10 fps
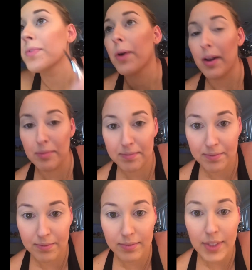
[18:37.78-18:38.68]
Okay,
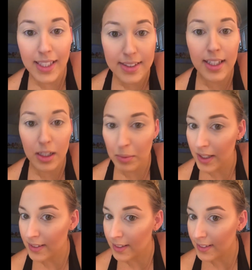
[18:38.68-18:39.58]
that's gonna be
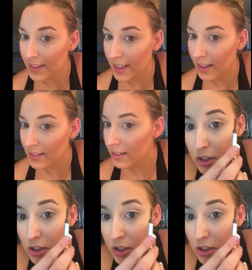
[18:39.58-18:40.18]
as good as it gets.